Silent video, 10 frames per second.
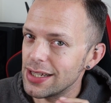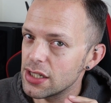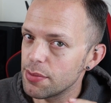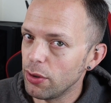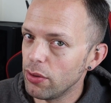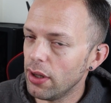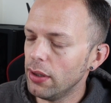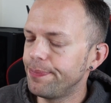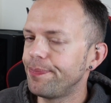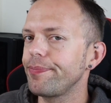is
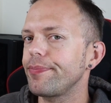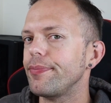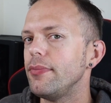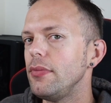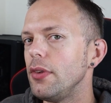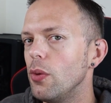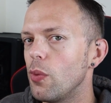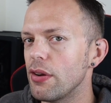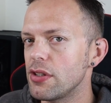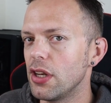smoother
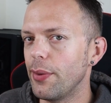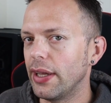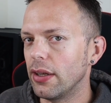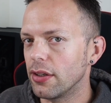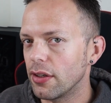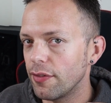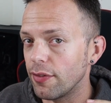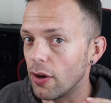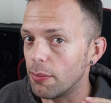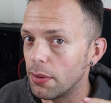whereas New England
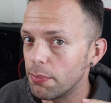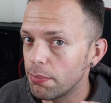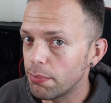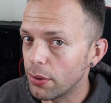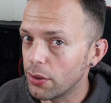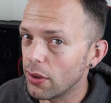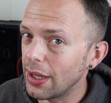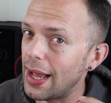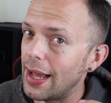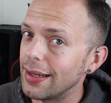from Brewdog
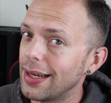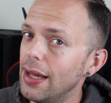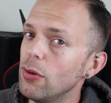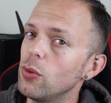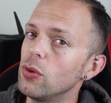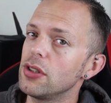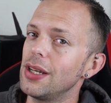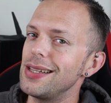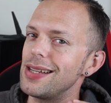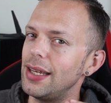and
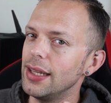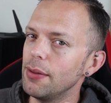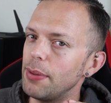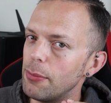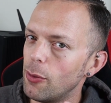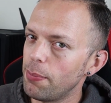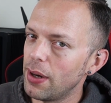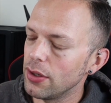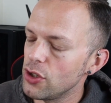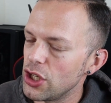Cloudwater is a little bit more
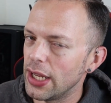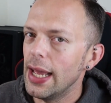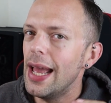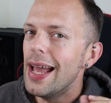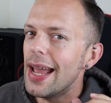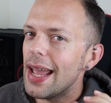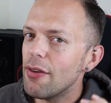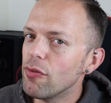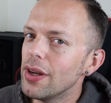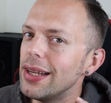punchy.
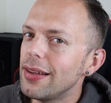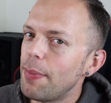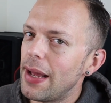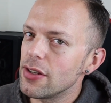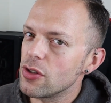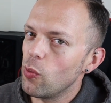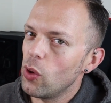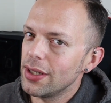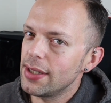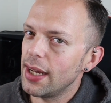It really depends on
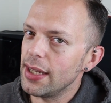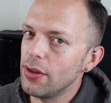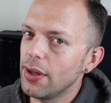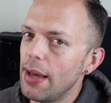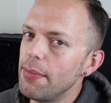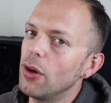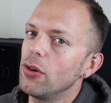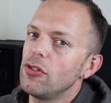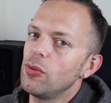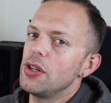what day you get me
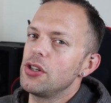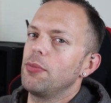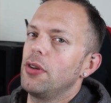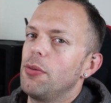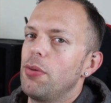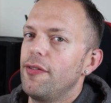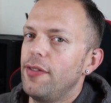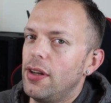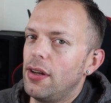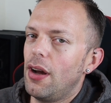on as which I'm going to
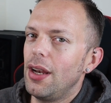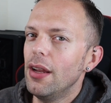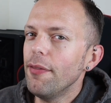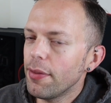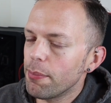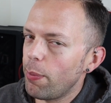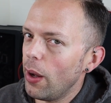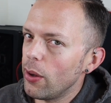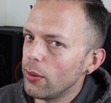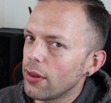prefer. I love them
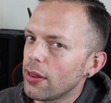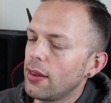both.